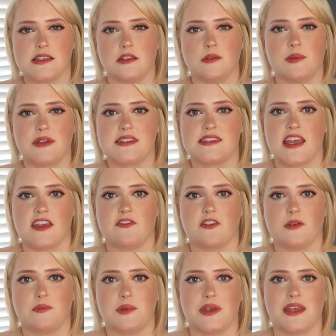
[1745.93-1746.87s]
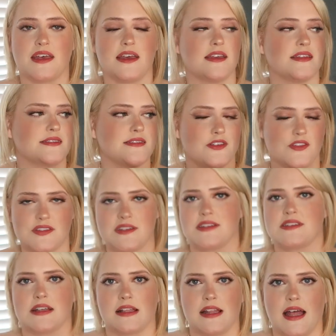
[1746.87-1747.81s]
little bit safer because there's
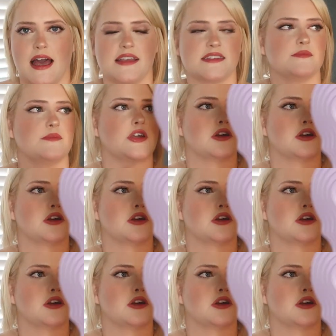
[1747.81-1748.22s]
it's a glass